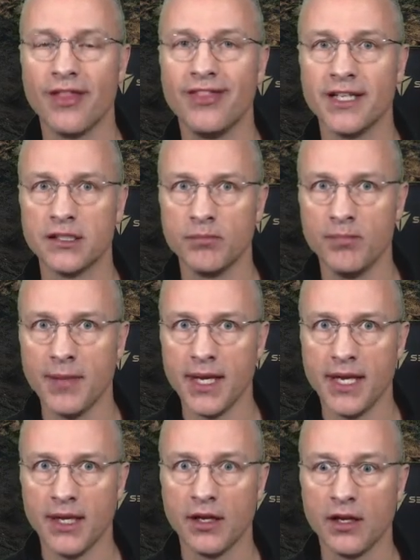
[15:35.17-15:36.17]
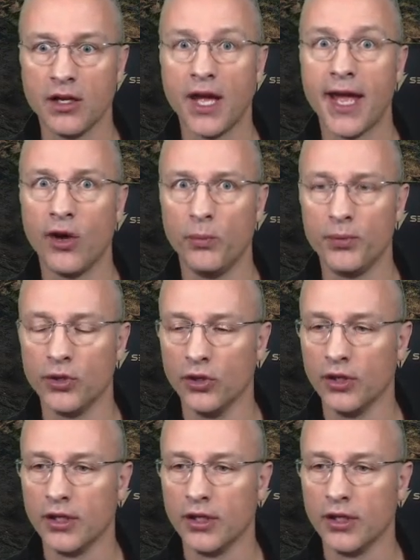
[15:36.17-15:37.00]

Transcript: this may help you.